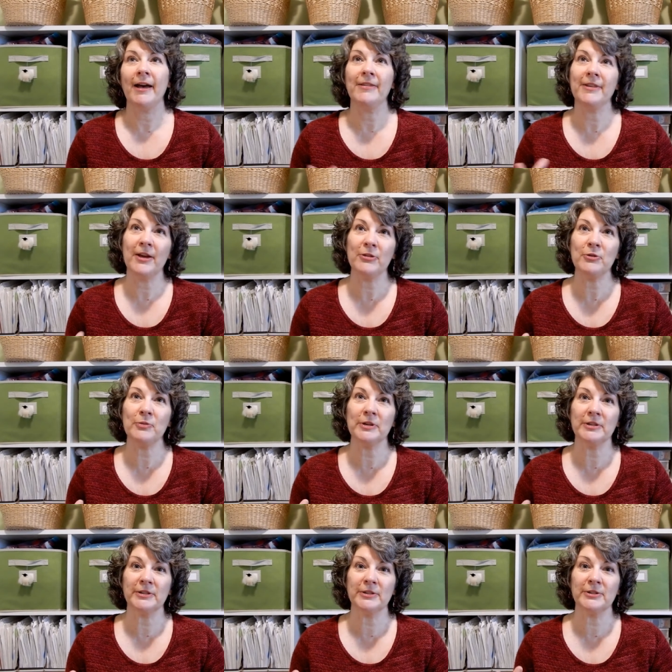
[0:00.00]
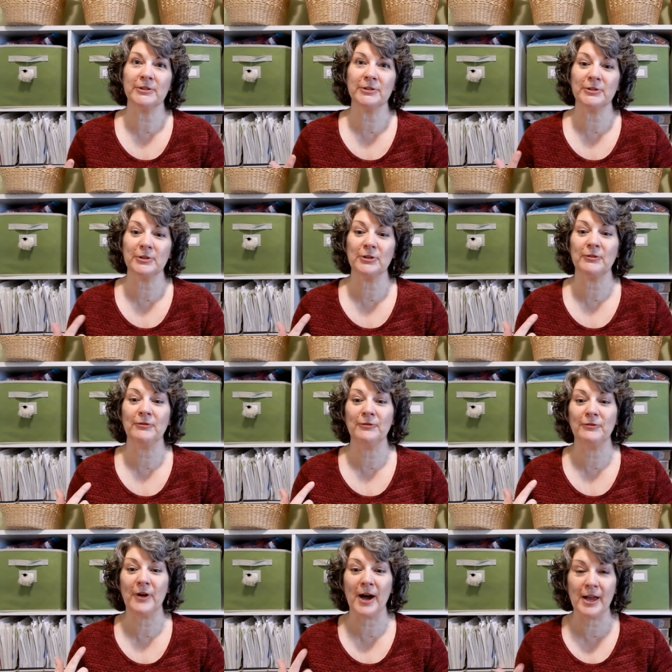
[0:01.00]
And the other was
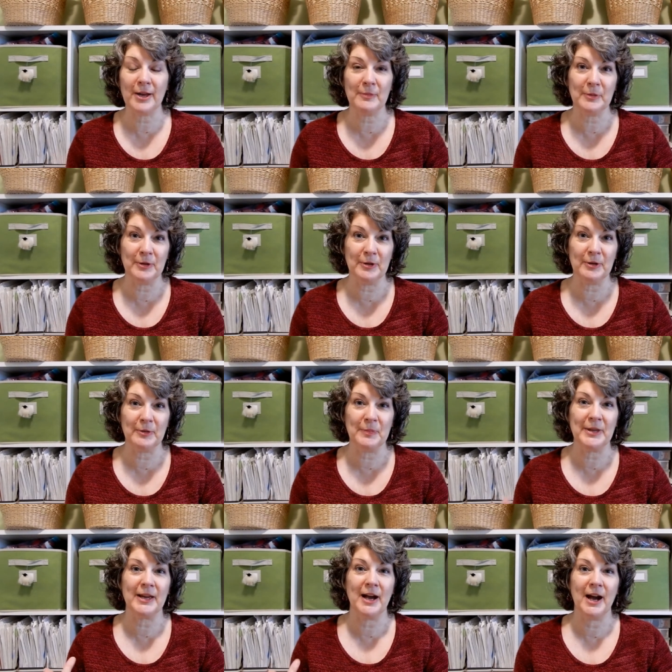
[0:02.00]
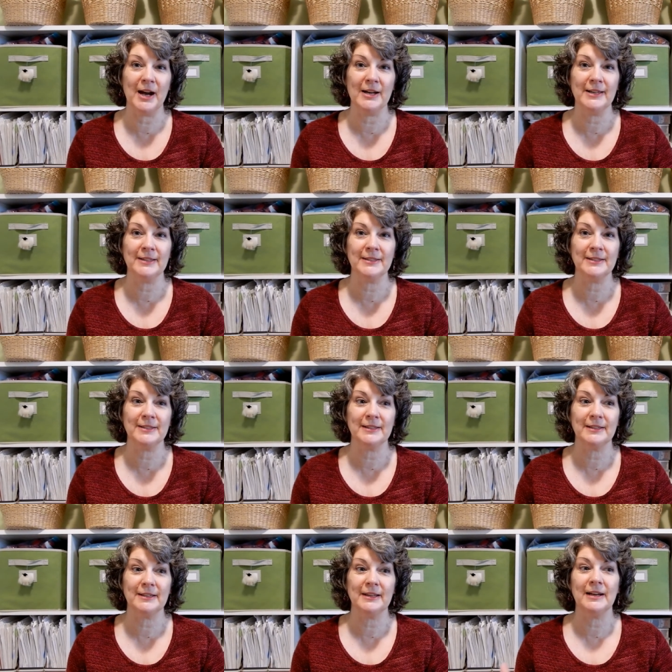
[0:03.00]
Certifiable, because
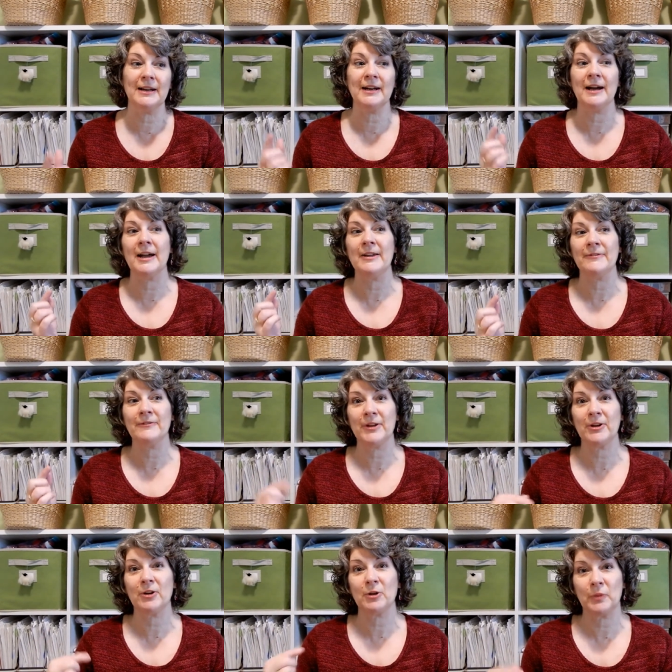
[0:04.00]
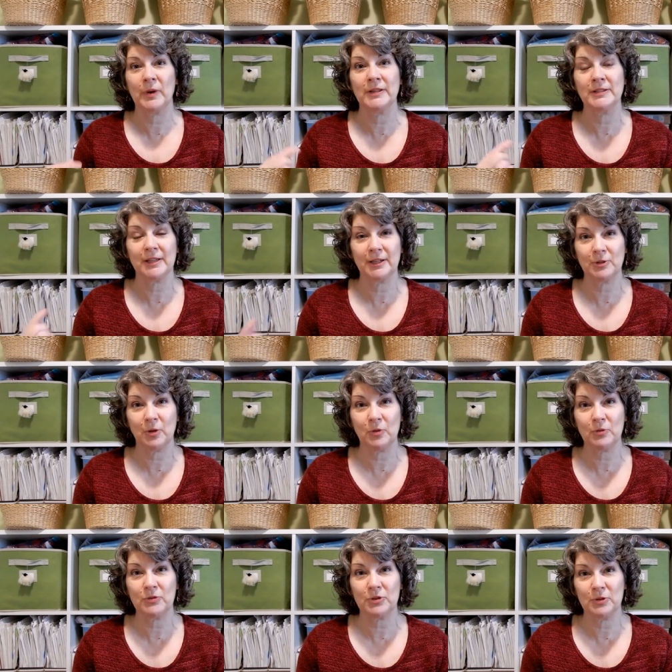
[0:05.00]
I figured once I
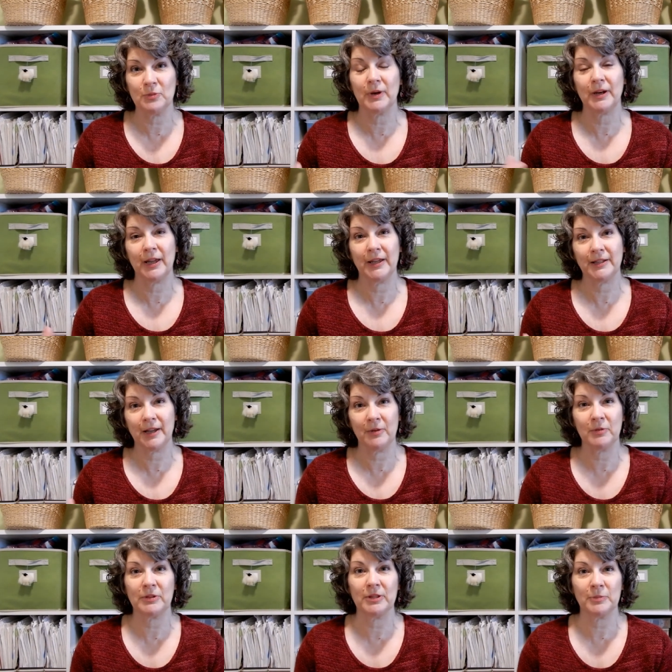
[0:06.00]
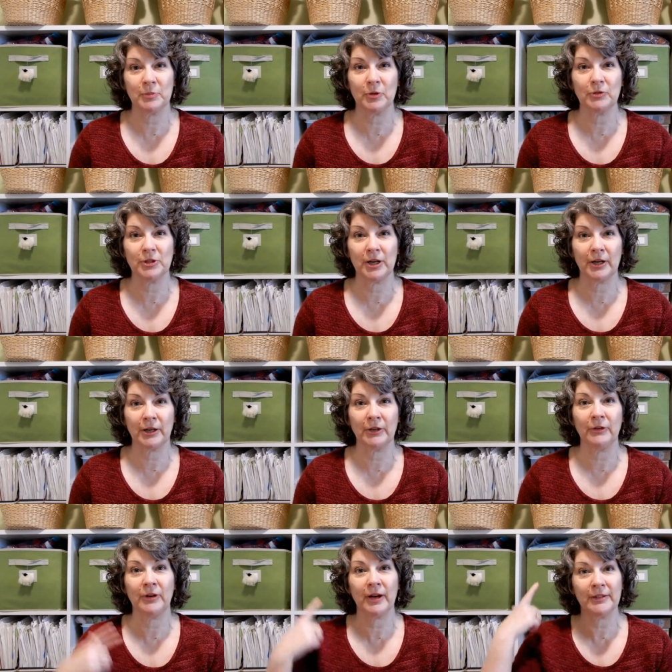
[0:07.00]
told you what I had done with this
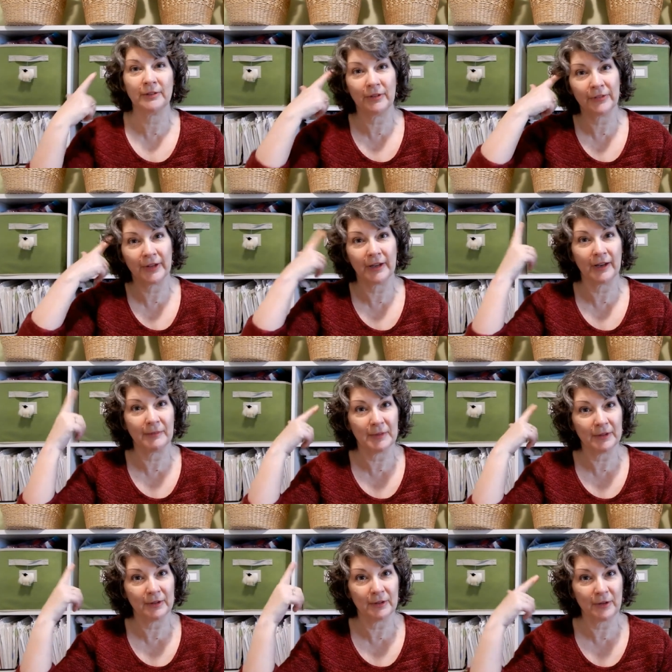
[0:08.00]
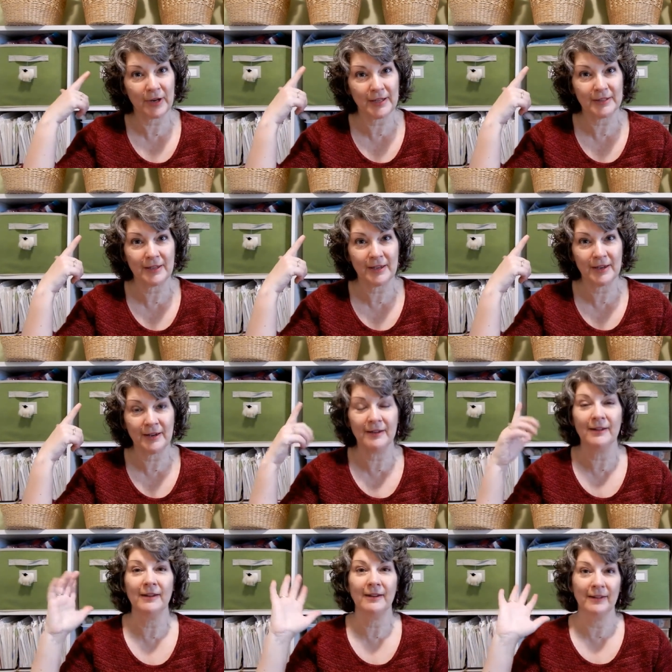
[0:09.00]
project, you guys all think I'm a little crazy.